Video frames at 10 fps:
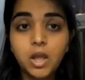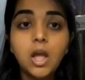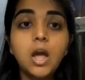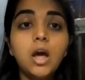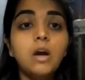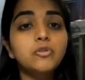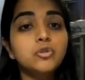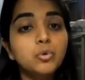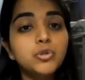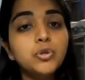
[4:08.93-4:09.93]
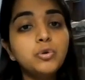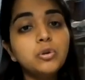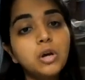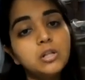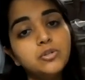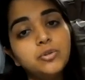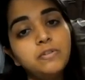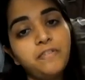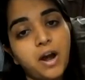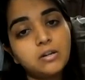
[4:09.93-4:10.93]
Socio-cultural
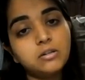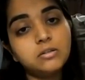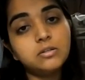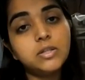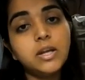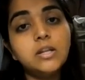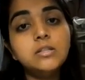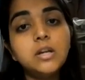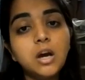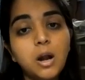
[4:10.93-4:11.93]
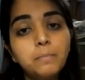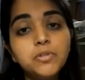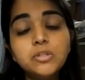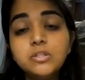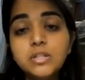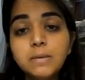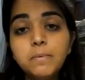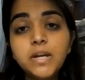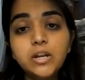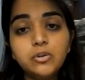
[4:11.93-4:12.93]
factors. Then is the corruption is deeply
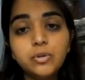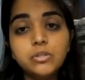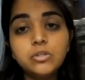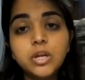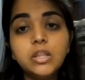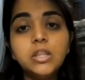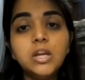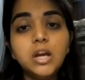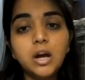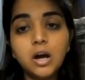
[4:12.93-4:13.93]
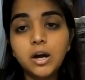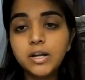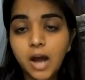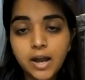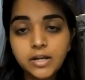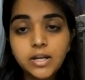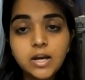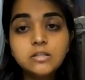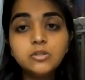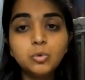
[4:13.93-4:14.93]
entrenched in the India's
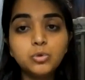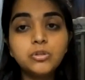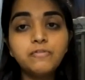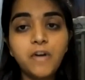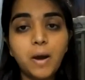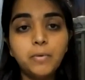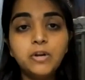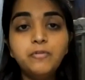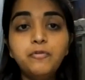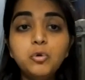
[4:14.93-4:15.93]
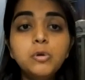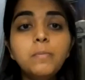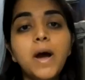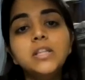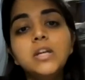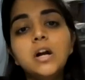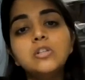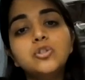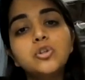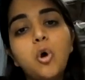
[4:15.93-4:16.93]
social fabric, fueled by the cultural
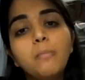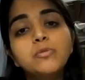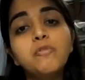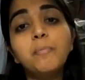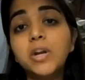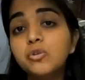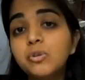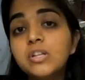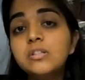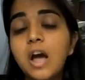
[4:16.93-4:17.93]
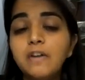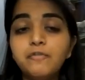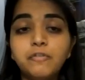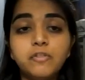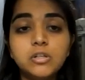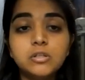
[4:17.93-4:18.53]
norms of patronage and favoritism.